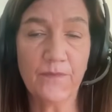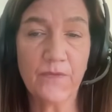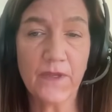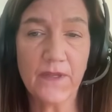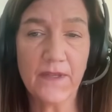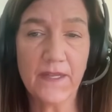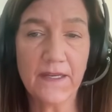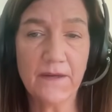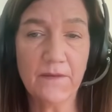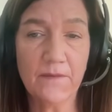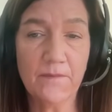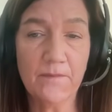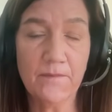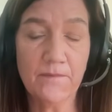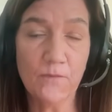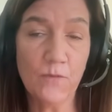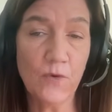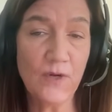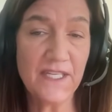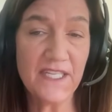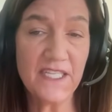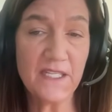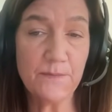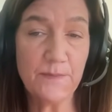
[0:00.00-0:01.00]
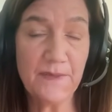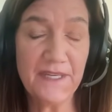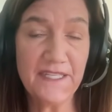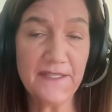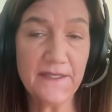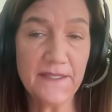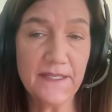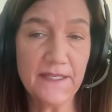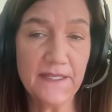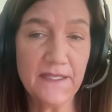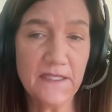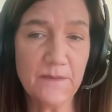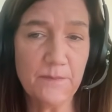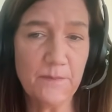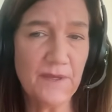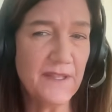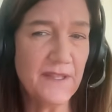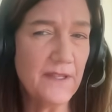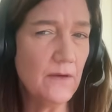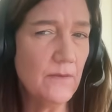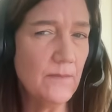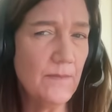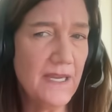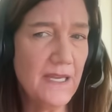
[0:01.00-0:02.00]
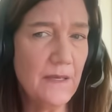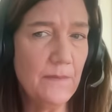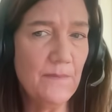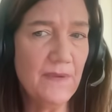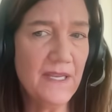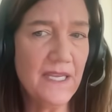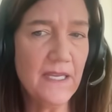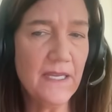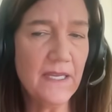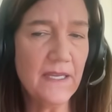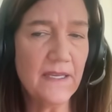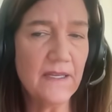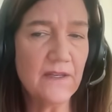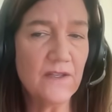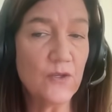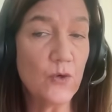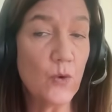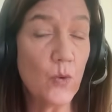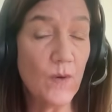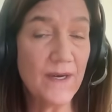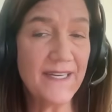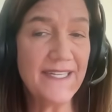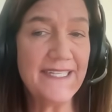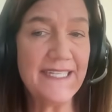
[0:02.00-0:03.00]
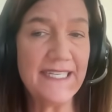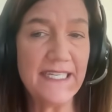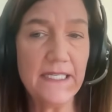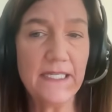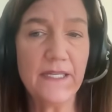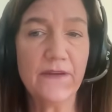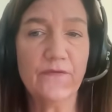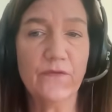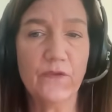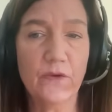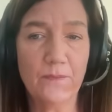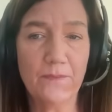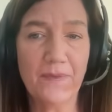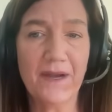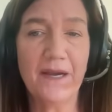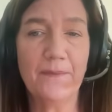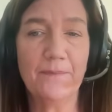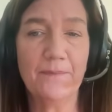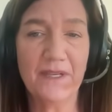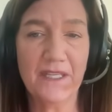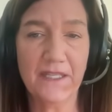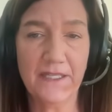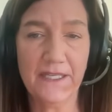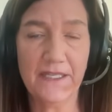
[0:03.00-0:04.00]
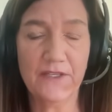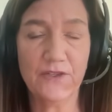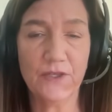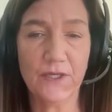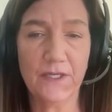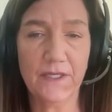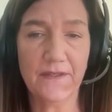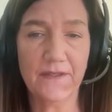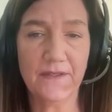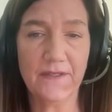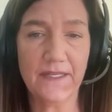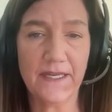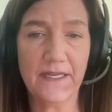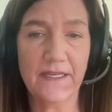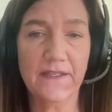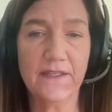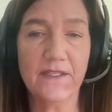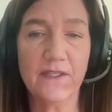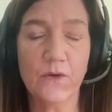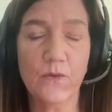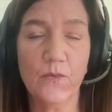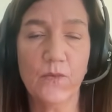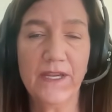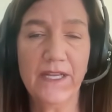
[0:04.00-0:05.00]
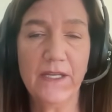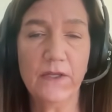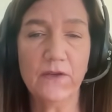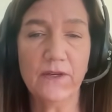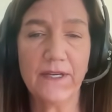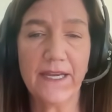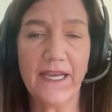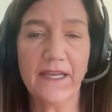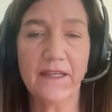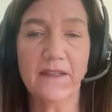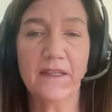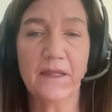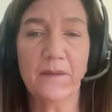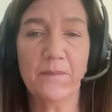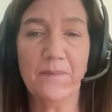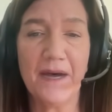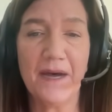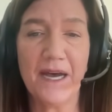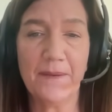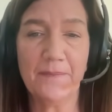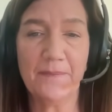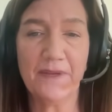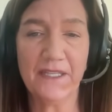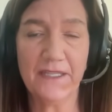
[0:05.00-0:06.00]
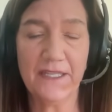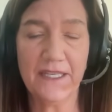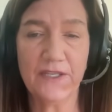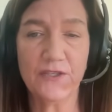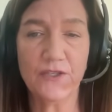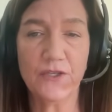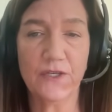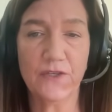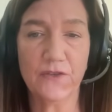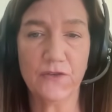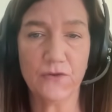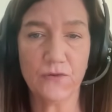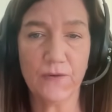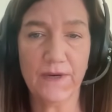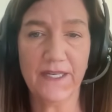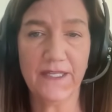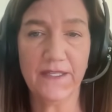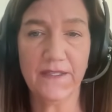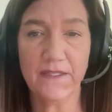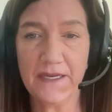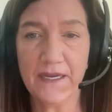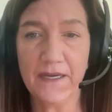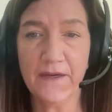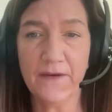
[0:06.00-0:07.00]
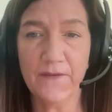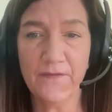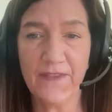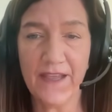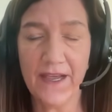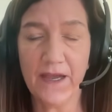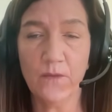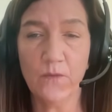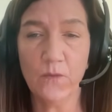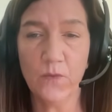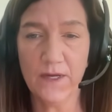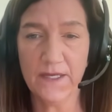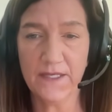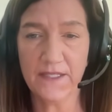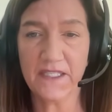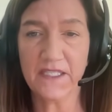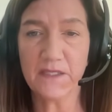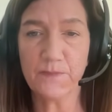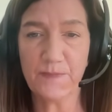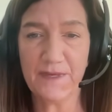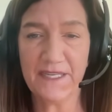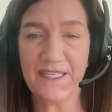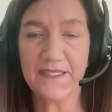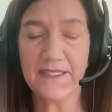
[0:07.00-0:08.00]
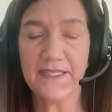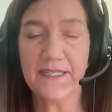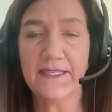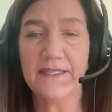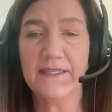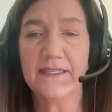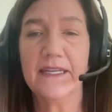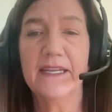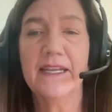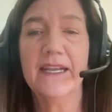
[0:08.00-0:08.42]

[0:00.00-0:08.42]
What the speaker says: that one species, but there may be 20 different populations. And so we look at the population trends of that one species,